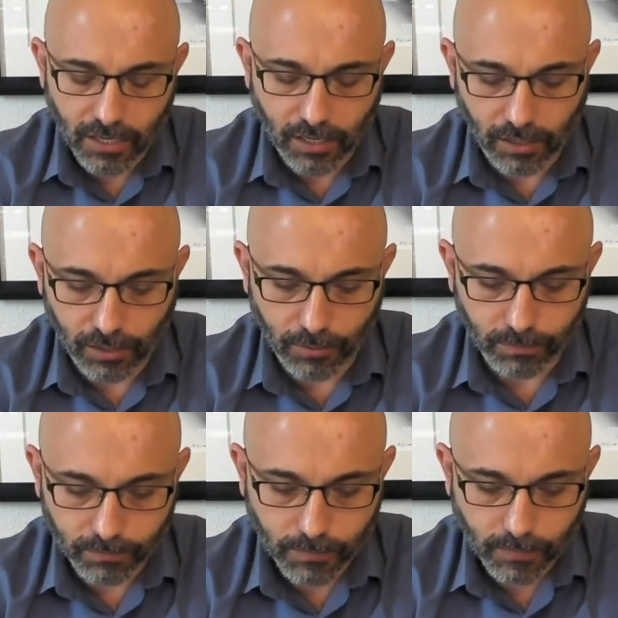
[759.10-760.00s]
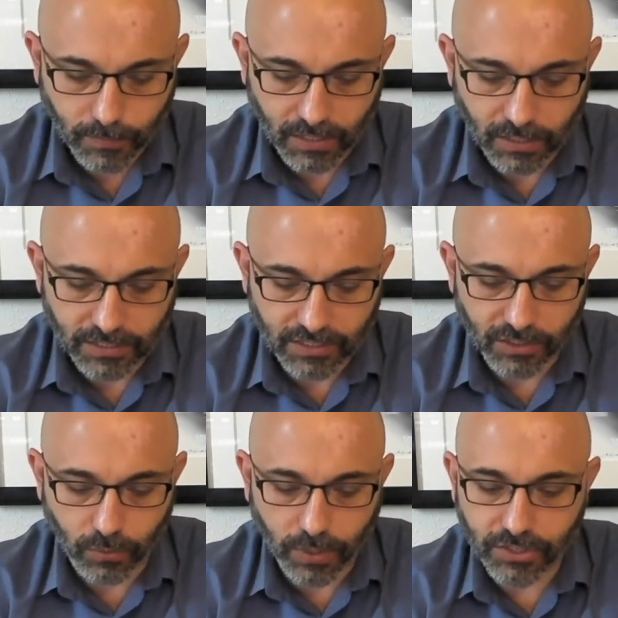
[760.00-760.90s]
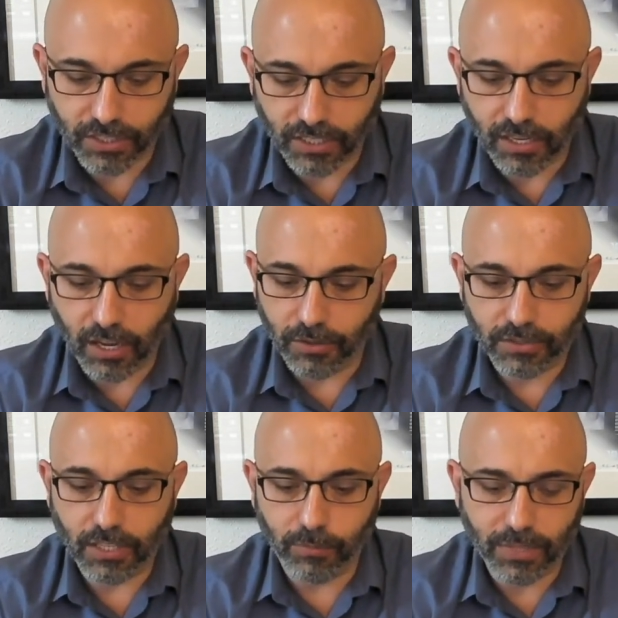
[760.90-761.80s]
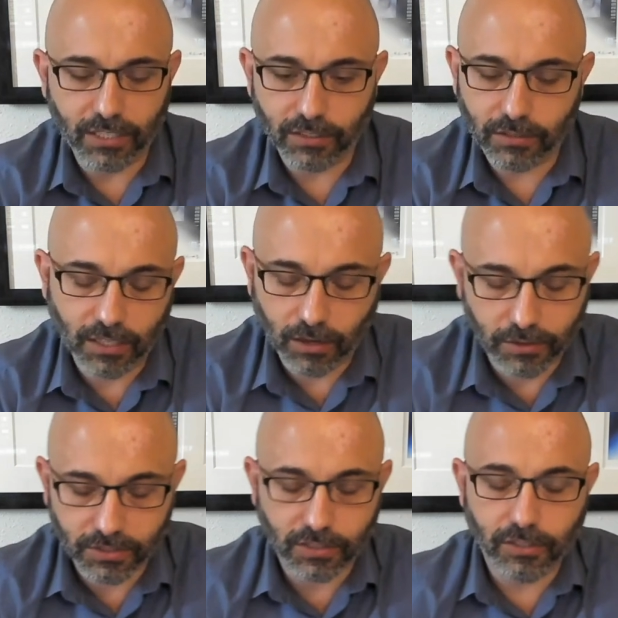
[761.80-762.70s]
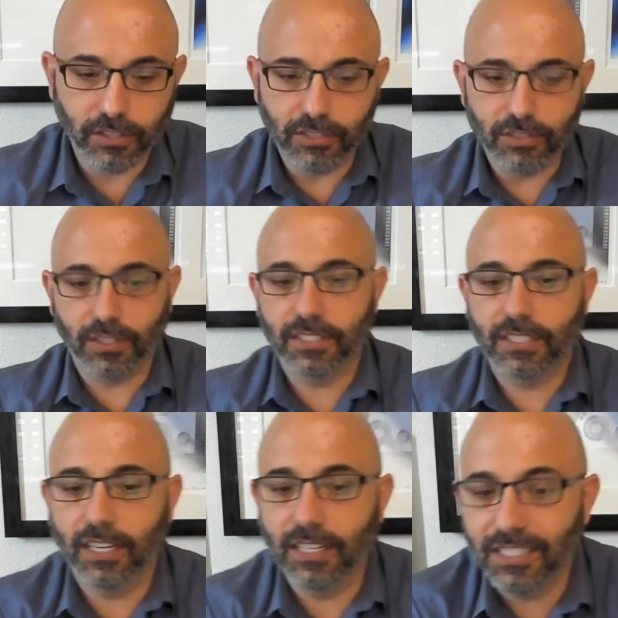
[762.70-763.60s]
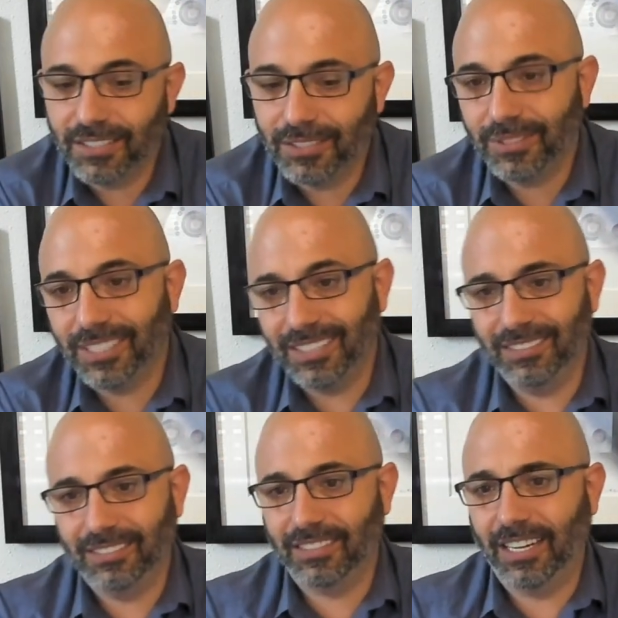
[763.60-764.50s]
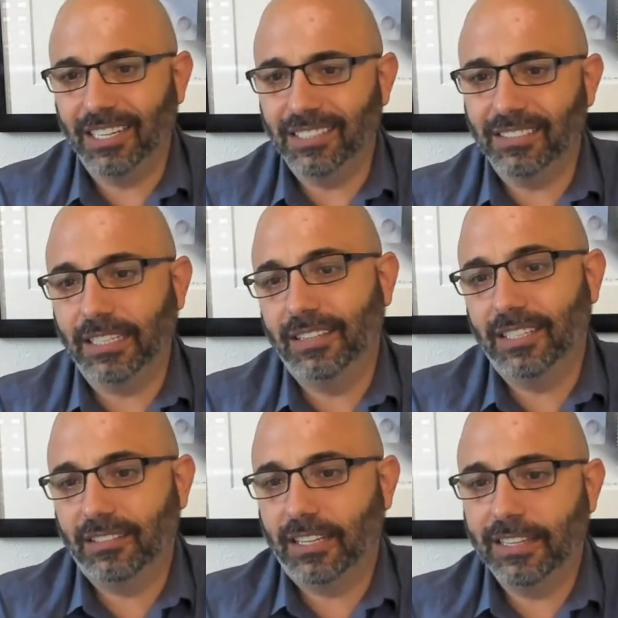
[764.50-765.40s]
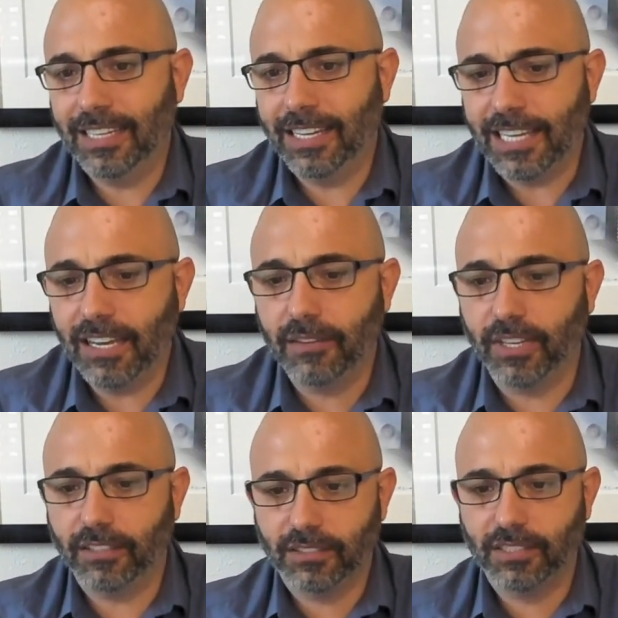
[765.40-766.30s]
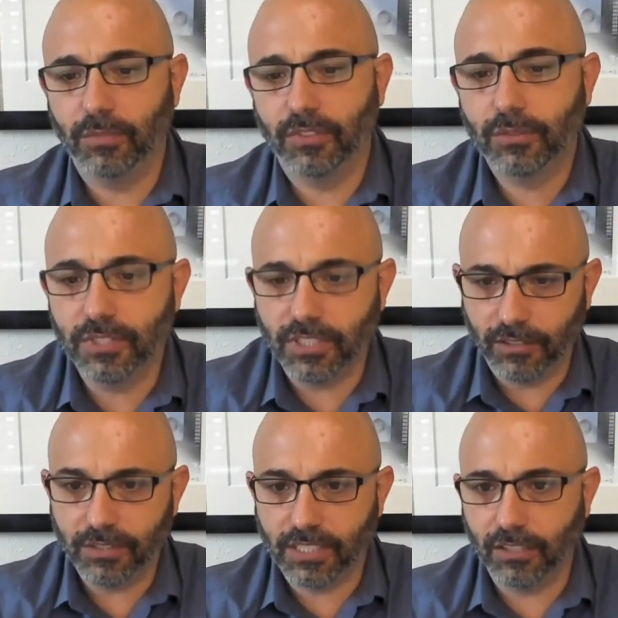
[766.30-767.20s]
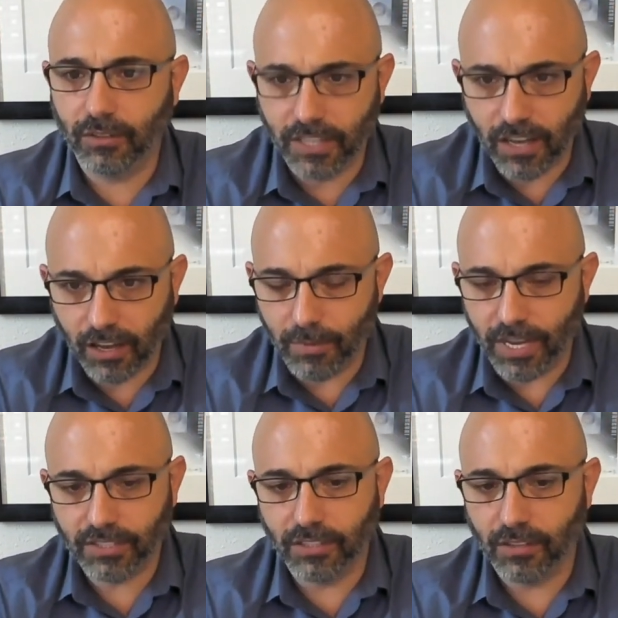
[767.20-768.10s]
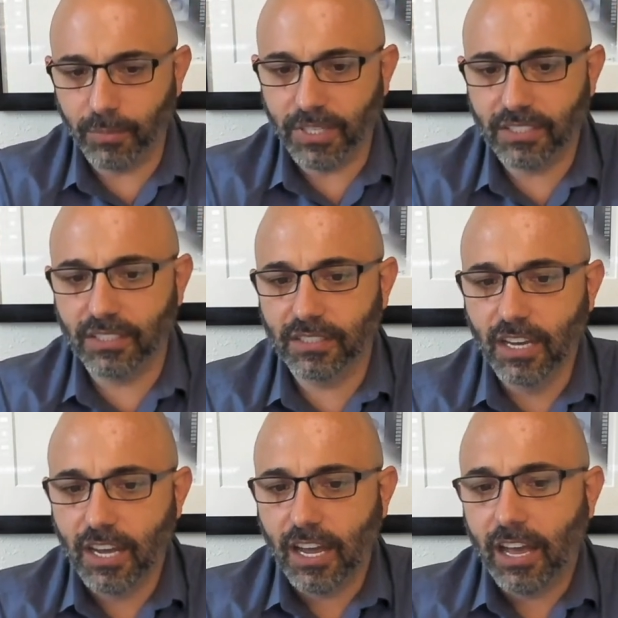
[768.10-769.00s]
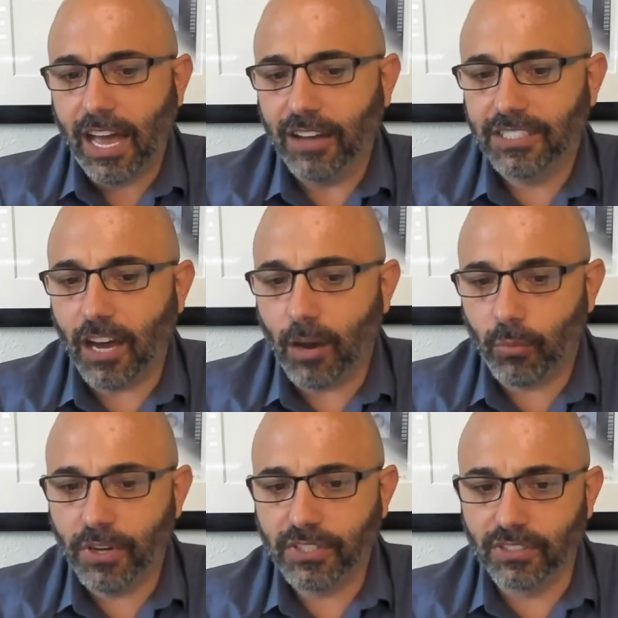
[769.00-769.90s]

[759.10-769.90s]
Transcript: um, uh, situation and other stuff, and meeting uh, all the security constraints that I need to. And then I do, and then at, at the end of it, similar to what Jared's saying around the automation and other pieces, how's the operation